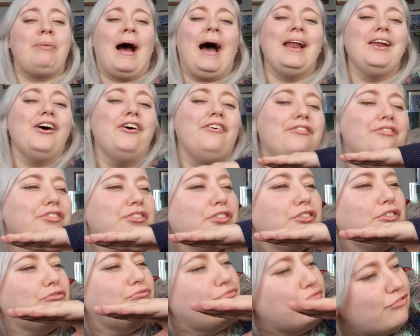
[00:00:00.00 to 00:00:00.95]
pan off
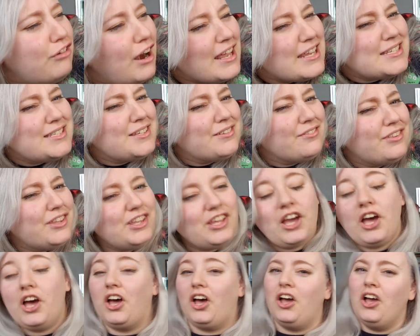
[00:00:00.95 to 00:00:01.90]
the rest of the
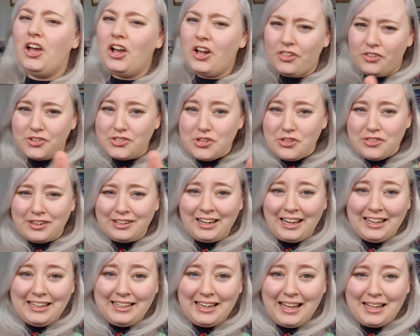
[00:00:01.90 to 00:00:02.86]
year. Those other
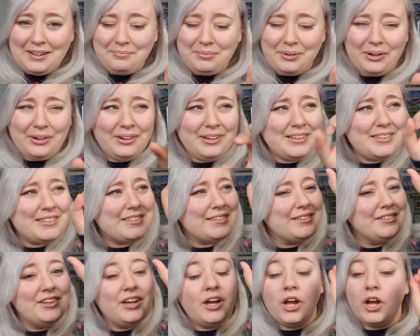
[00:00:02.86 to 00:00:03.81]
99 books,
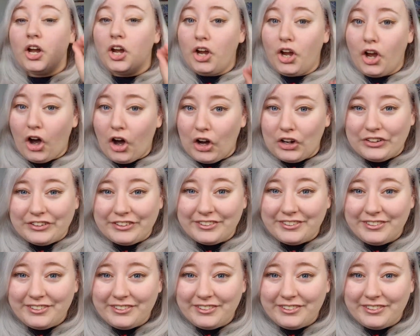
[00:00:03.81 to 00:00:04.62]
gone.